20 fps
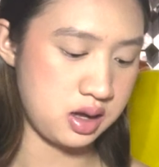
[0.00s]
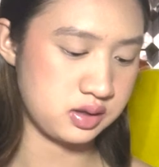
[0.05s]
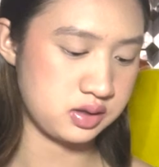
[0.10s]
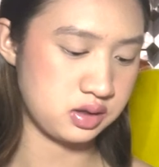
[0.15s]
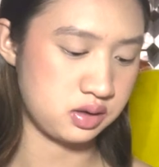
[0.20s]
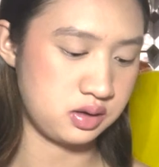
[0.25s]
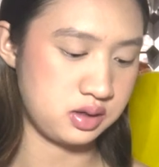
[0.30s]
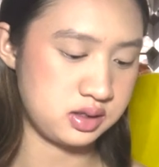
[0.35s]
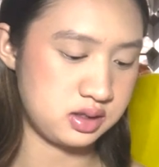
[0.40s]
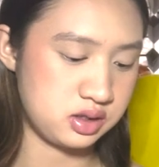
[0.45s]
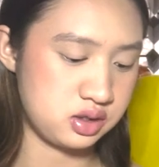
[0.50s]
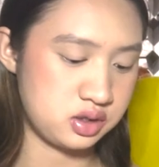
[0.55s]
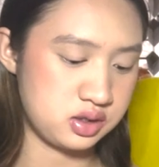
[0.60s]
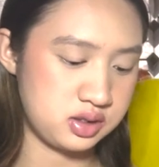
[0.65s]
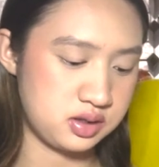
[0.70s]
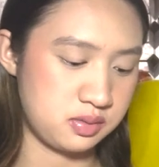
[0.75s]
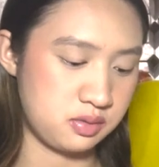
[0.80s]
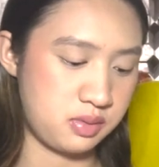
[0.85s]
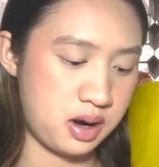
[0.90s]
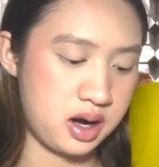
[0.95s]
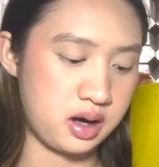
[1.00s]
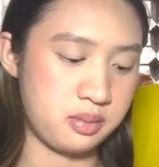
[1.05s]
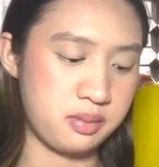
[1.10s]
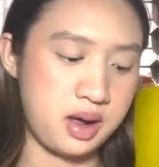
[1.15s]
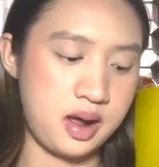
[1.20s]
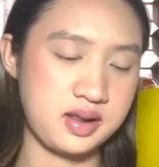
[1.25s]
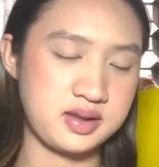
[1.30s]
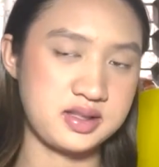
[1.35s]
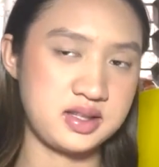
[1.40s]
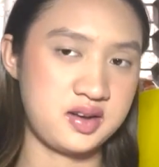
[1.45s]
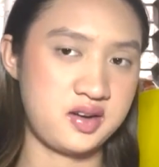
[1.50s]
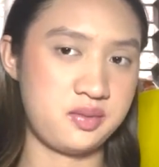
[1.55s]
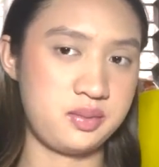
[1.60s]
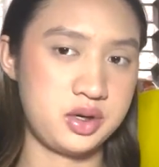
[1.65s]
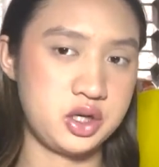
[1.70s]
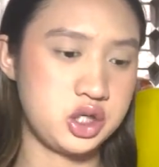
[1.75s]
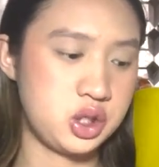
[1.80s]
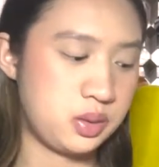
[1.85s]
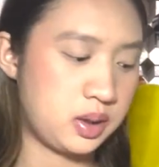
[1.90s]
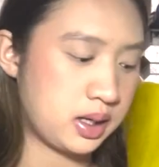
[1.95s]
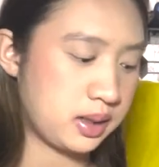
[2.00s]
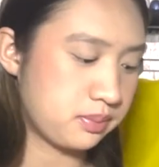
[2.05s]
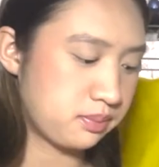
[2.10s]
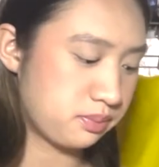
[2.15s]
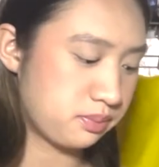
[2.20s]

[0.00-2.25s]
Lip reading: so this is just a random maths that I've been doing.